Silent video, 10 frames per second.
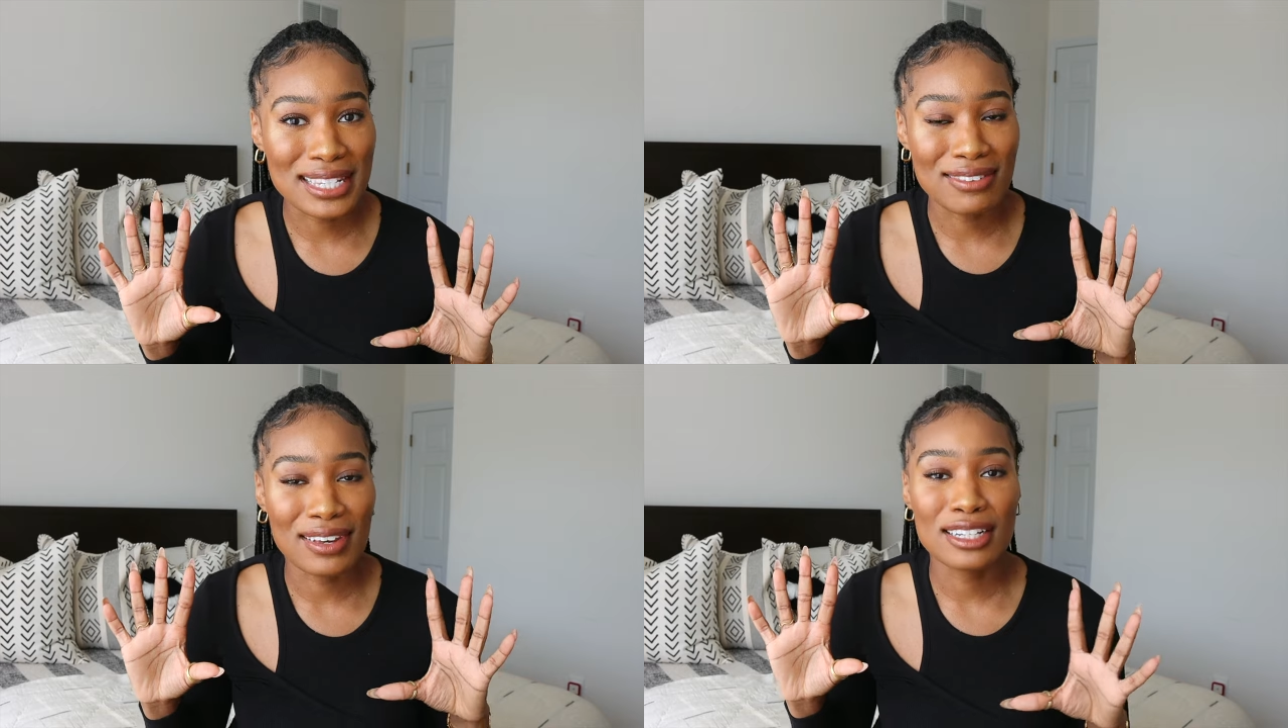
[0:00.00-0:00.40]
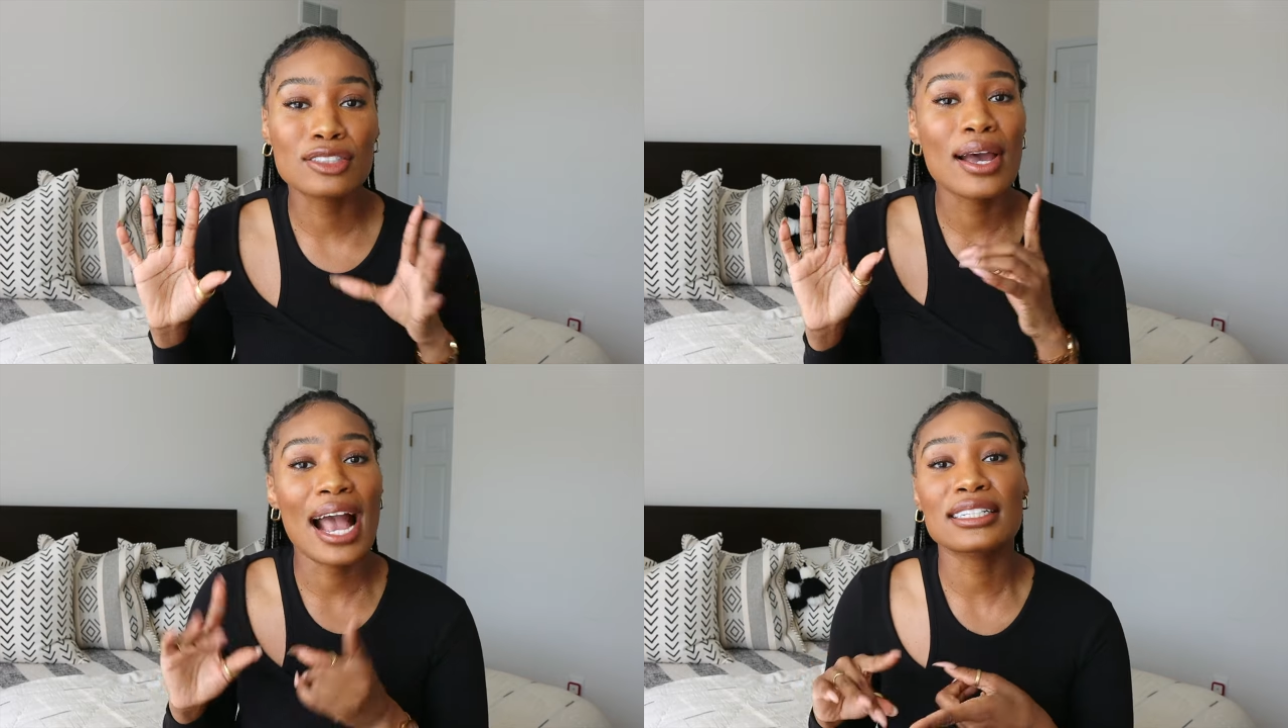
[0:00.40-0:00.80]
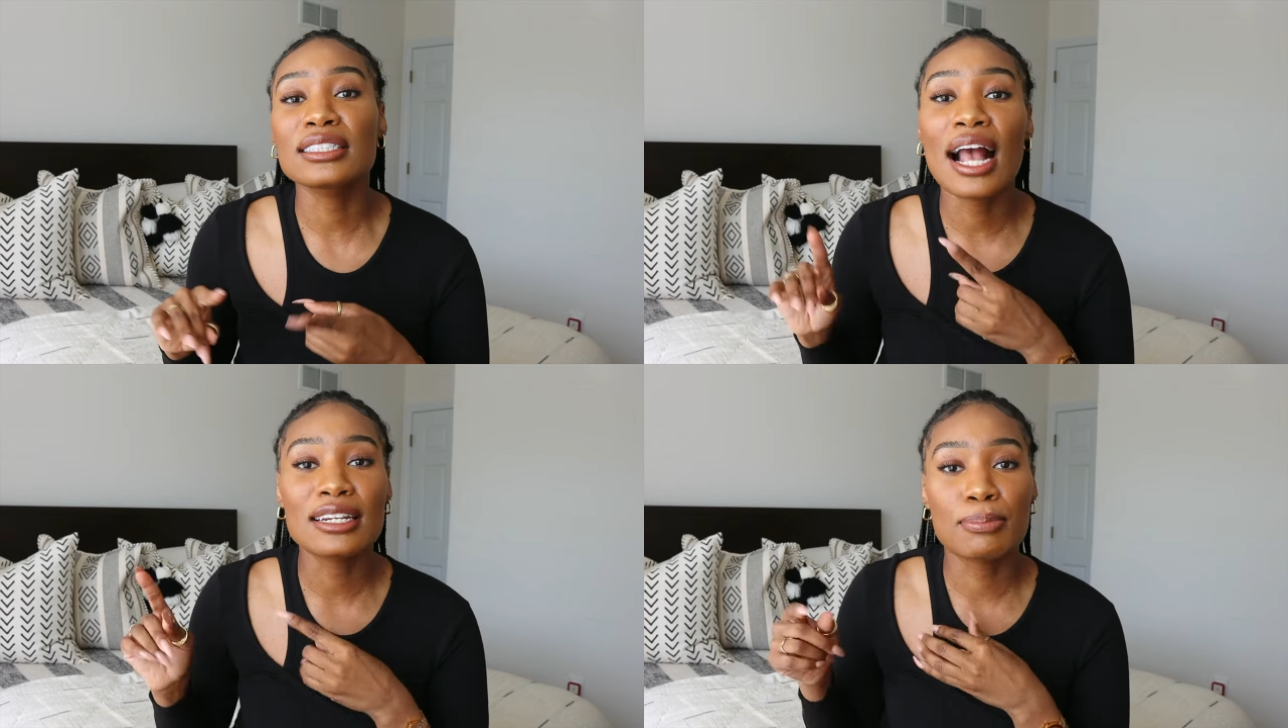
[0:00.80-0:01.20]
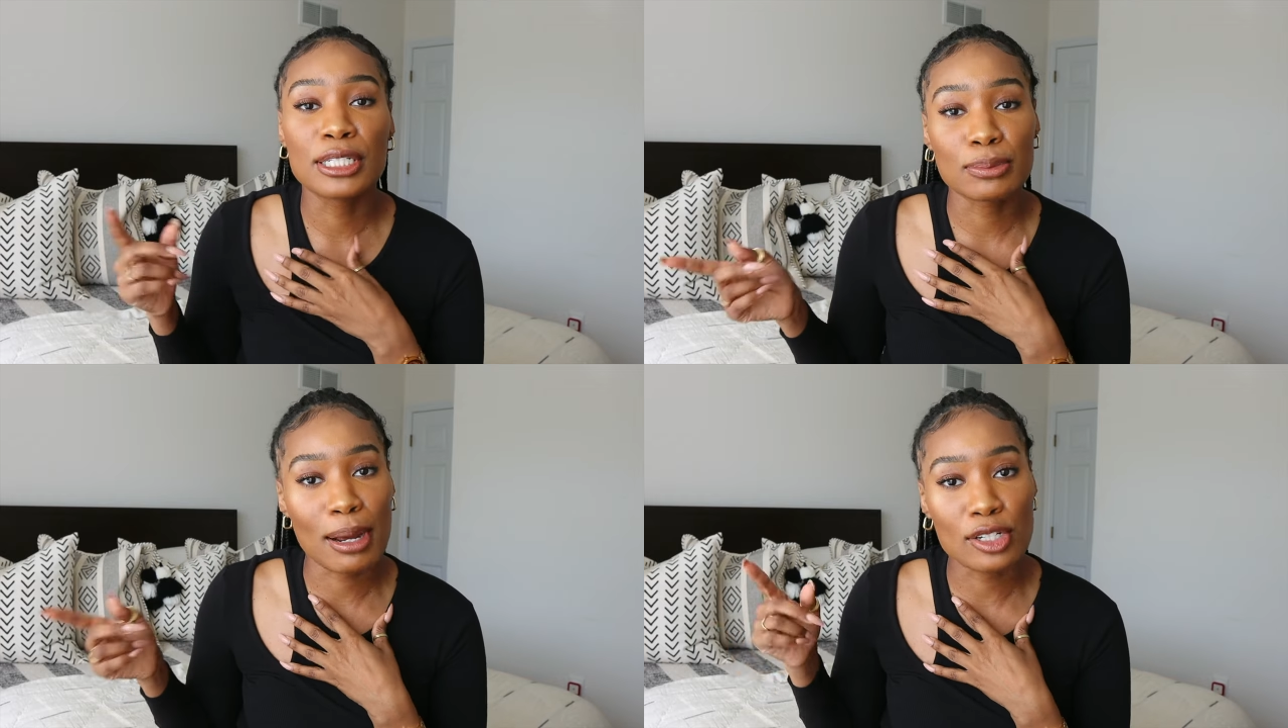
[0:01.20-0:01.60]
leaving. So I actually had to
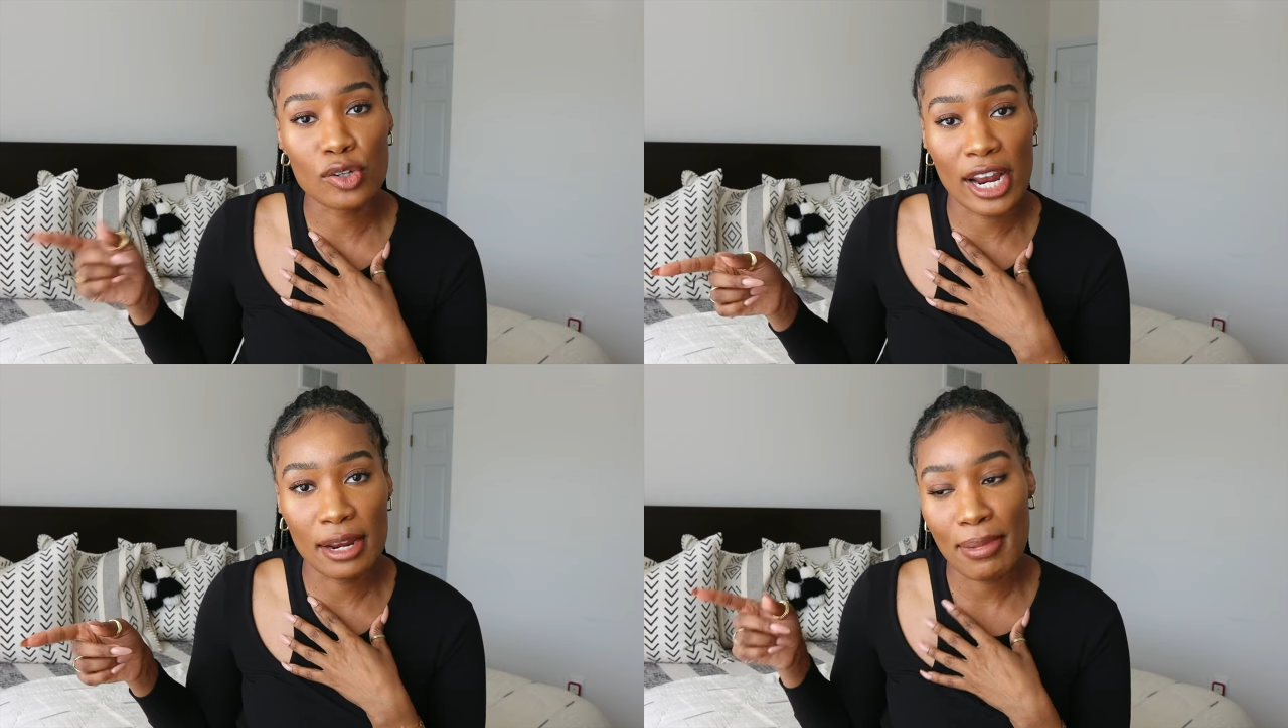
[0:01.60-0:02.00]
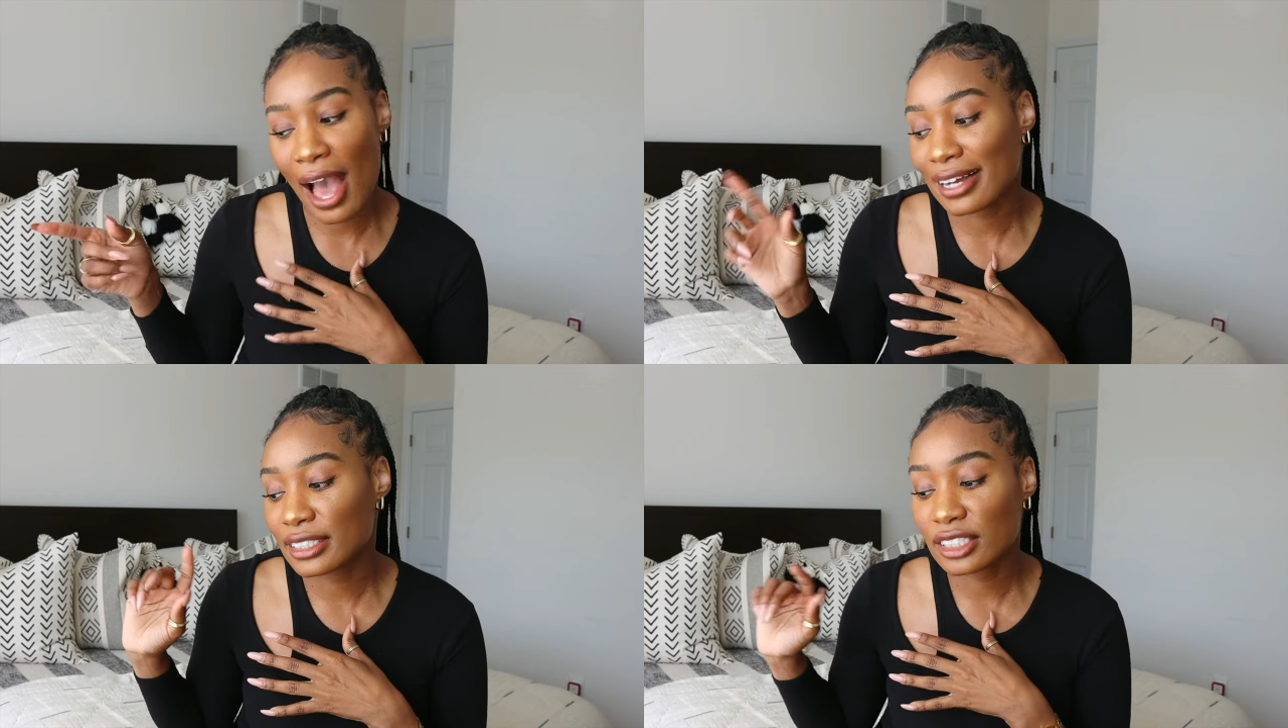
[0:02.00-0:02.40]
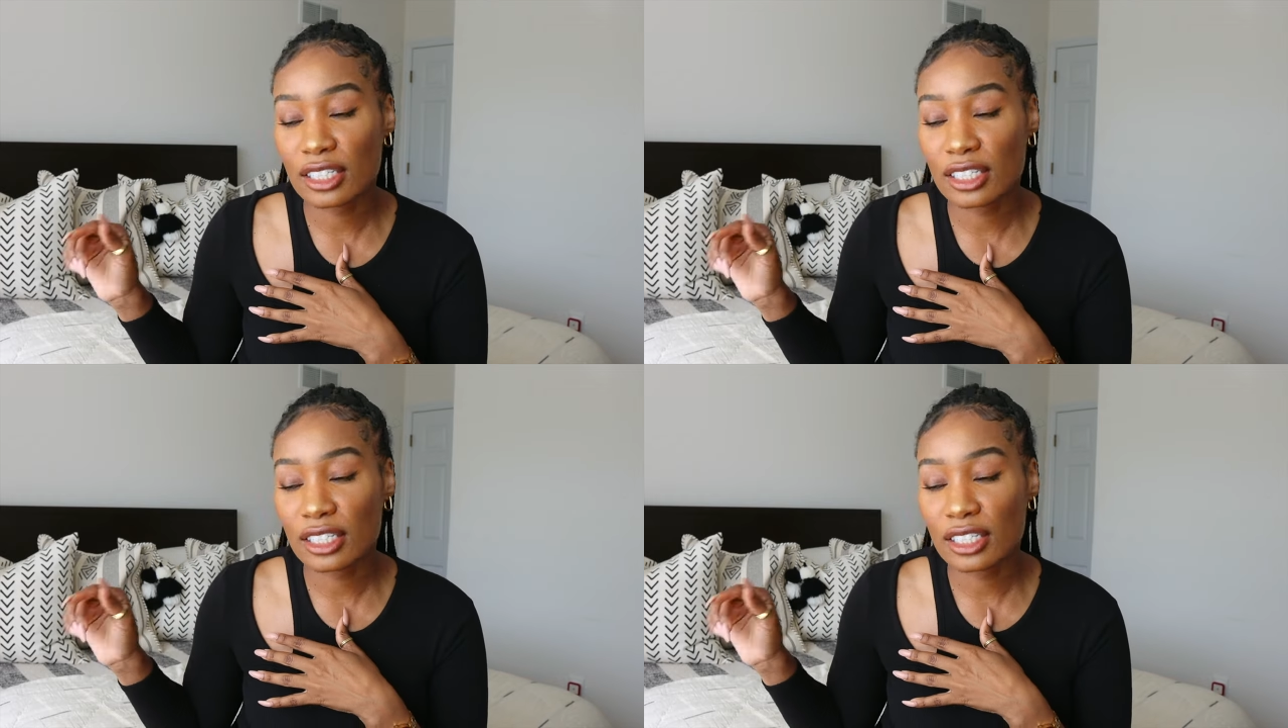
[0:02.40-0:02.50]
push my train back just